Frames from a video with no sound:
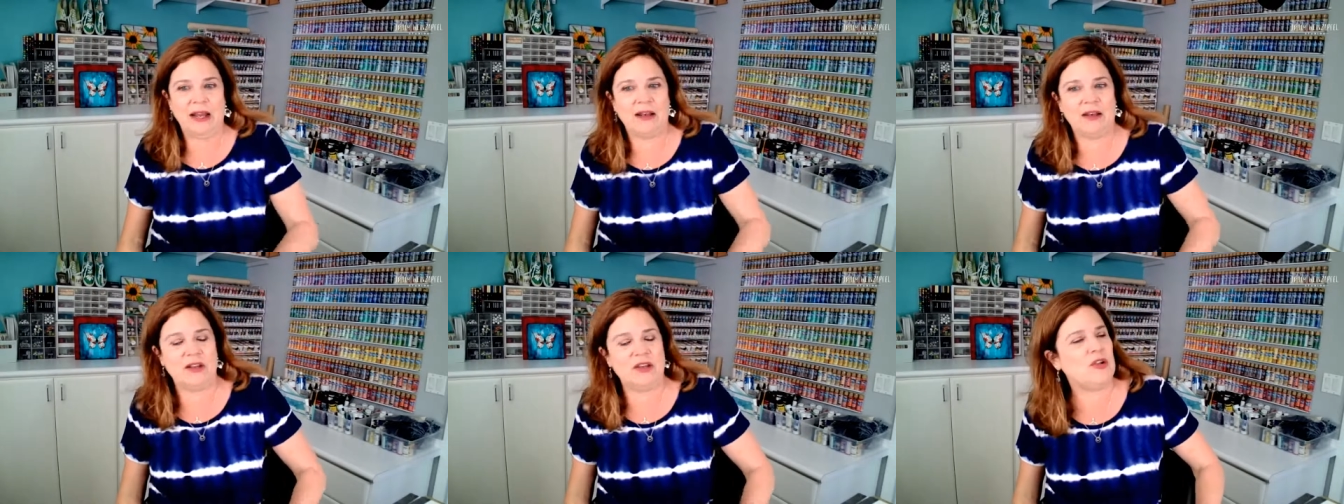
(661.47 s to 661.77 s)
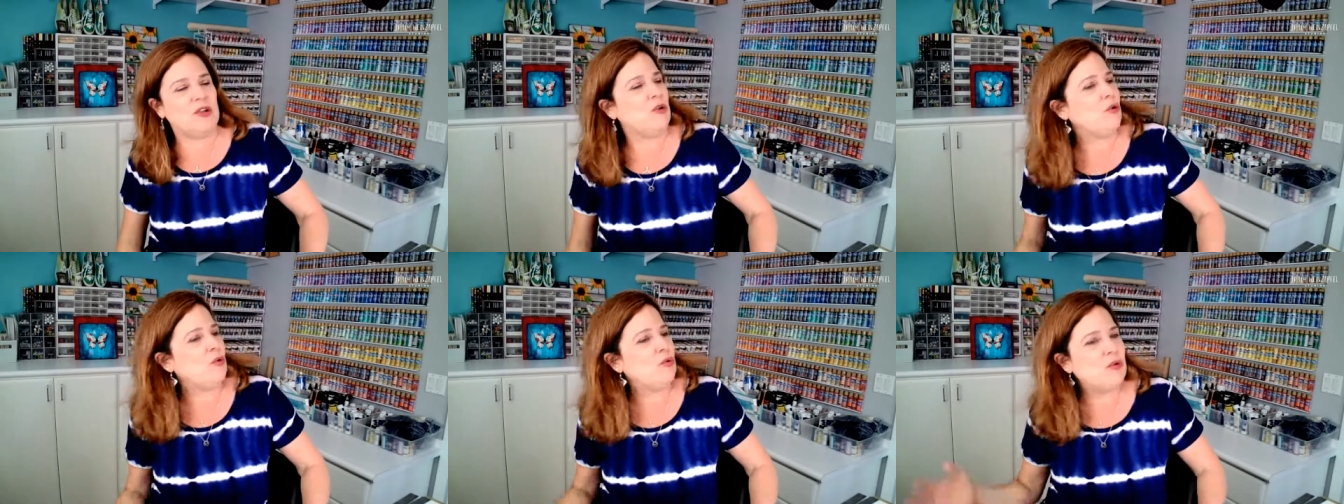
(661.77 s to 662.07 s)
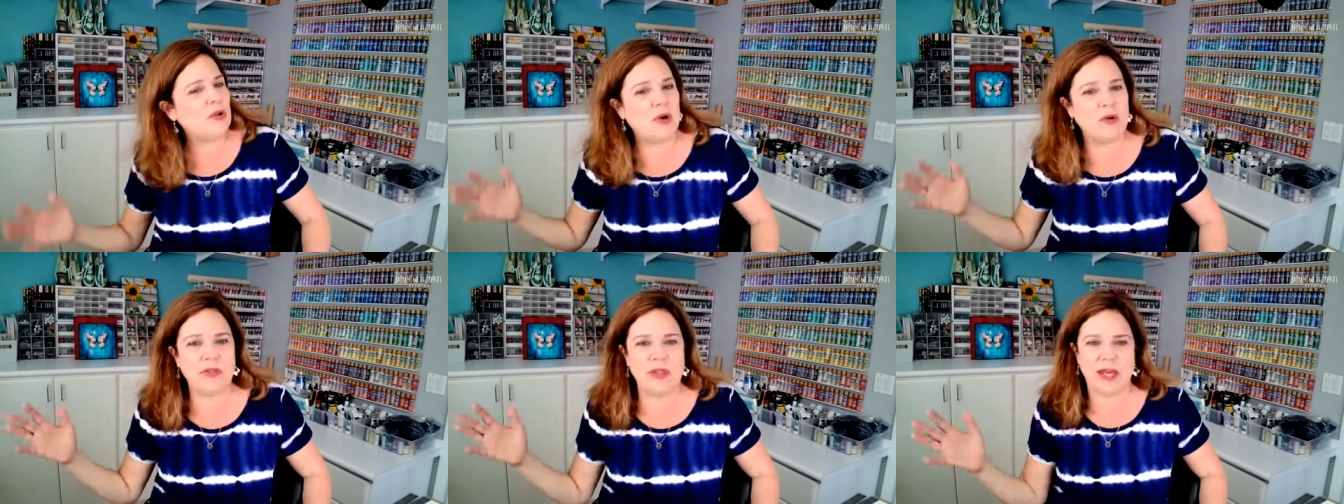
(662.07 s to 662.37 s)
And
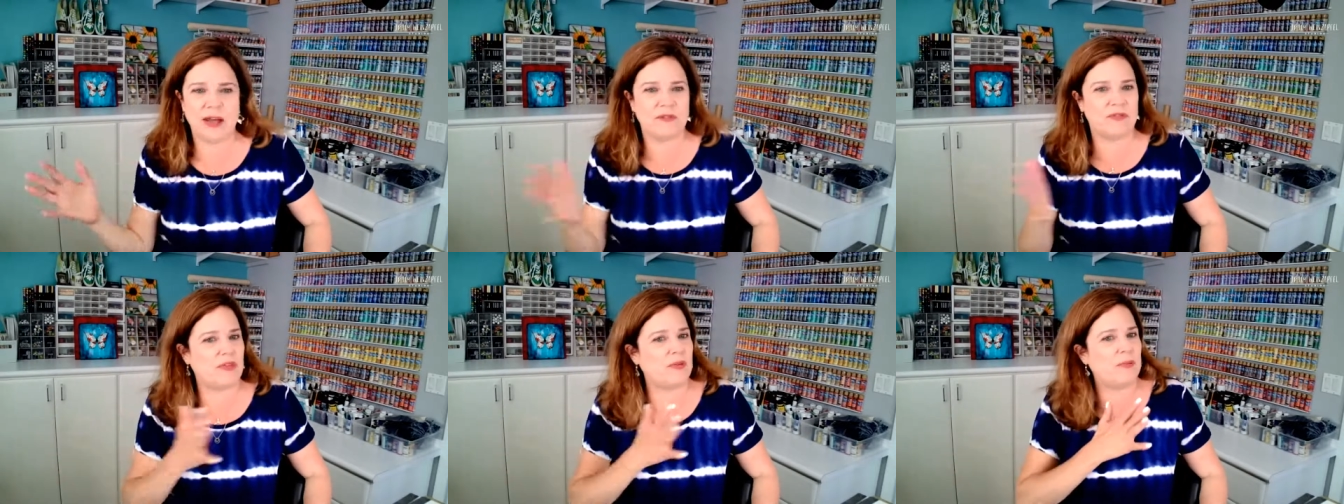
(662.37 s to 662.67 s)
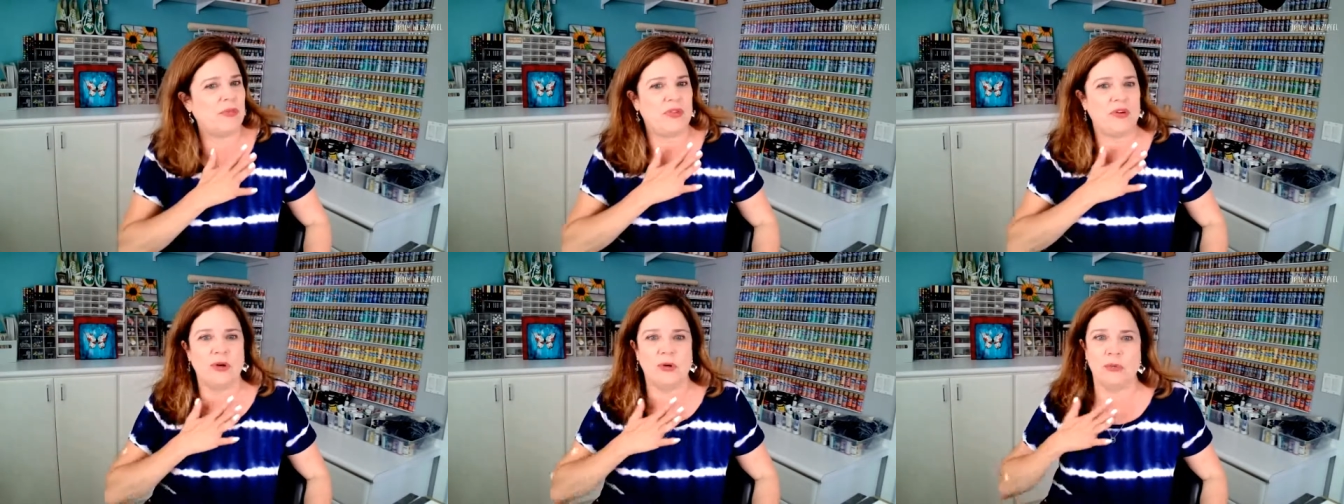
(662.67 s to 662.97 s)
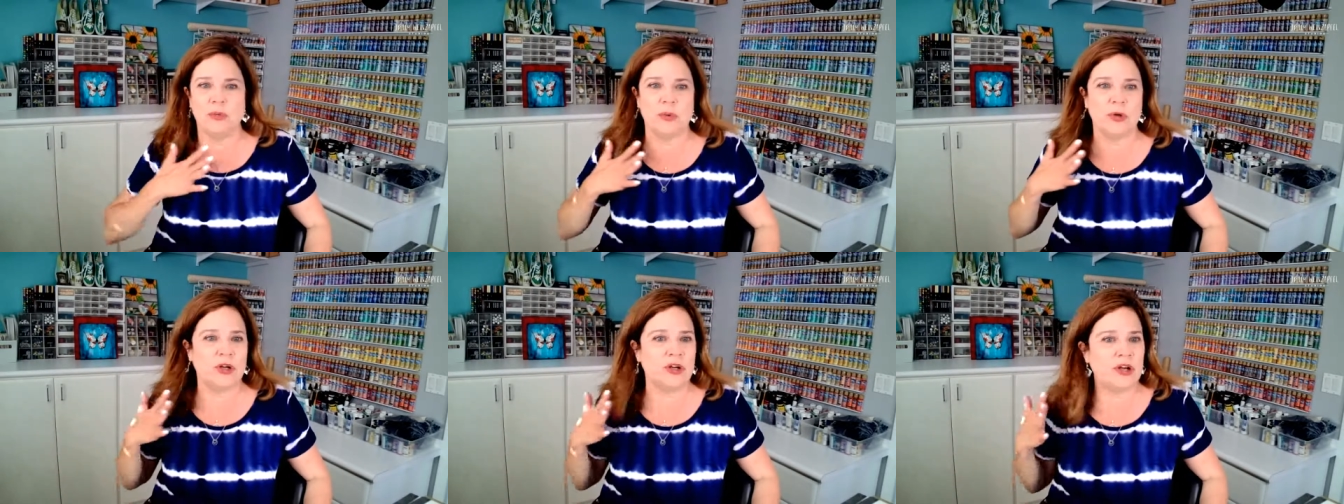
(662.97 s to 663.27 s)
you know that from
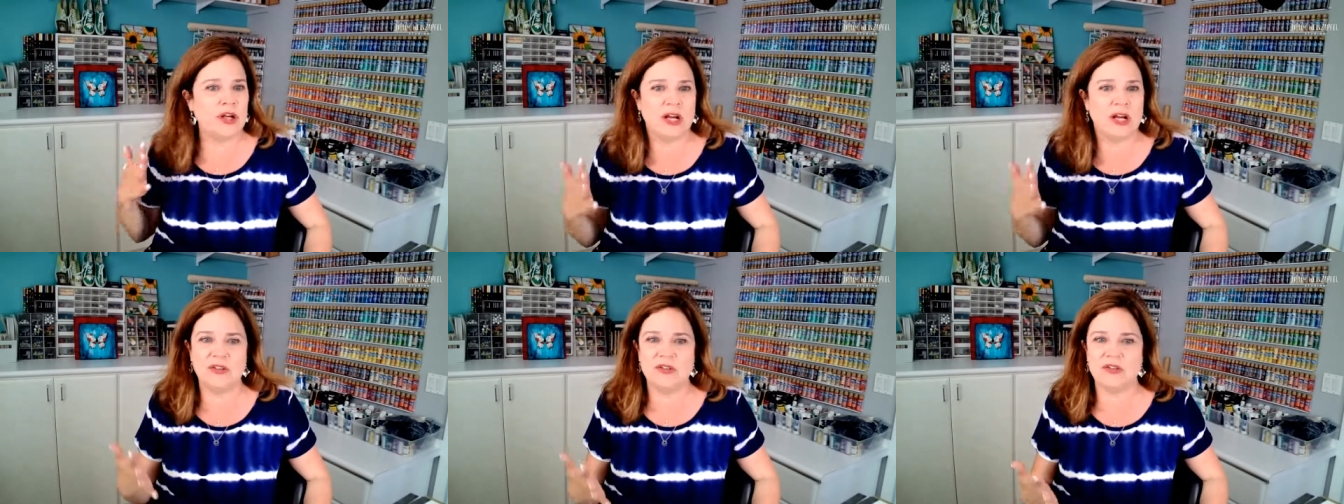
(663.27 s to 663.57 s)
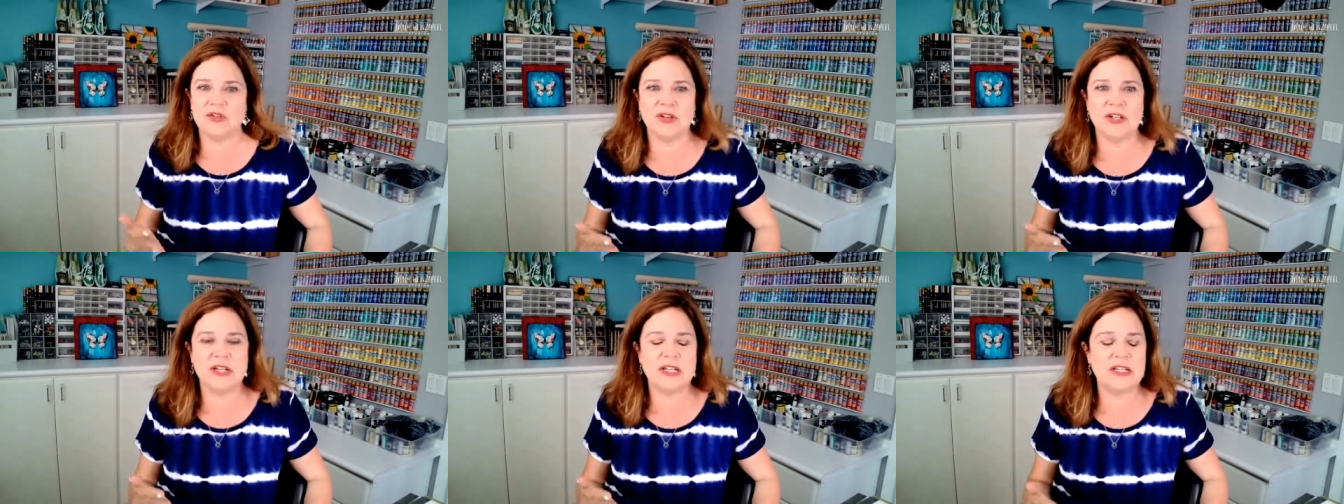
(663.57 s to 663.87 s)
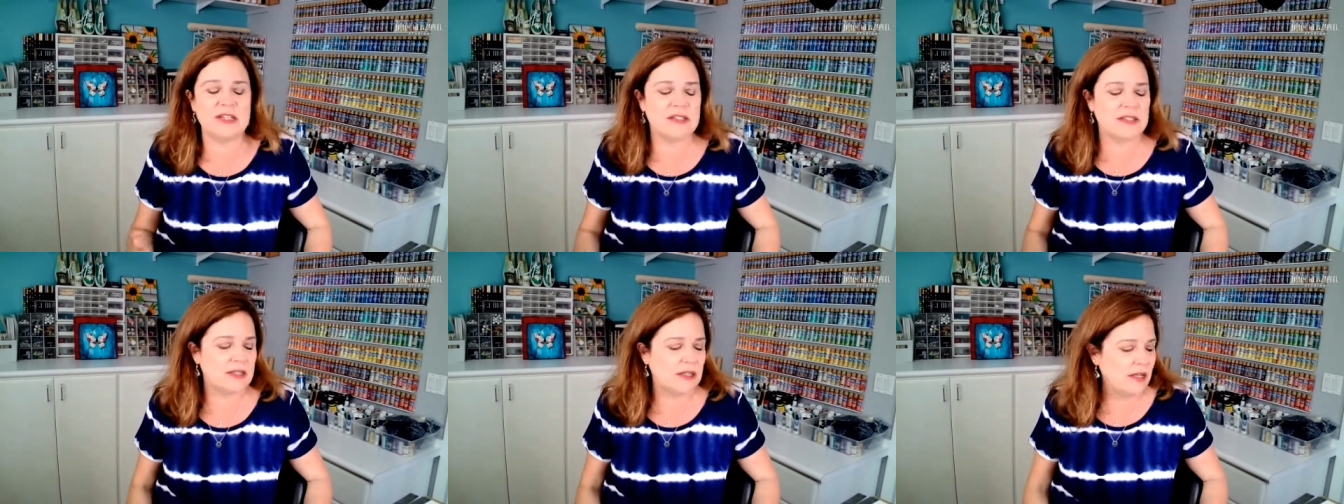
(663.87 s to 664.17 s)
third world
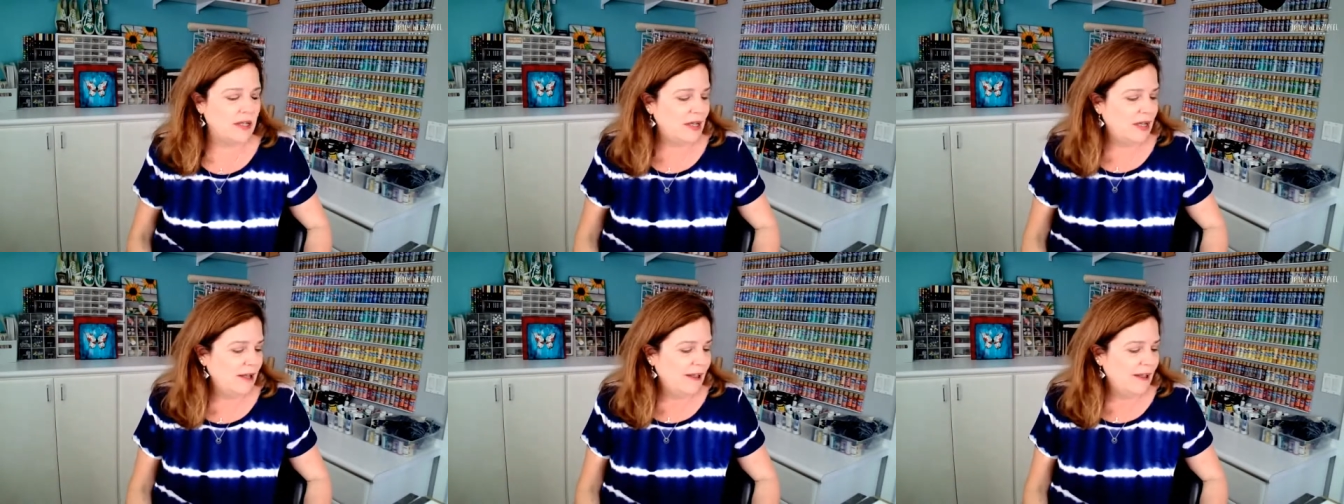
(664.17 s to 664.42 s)
countries.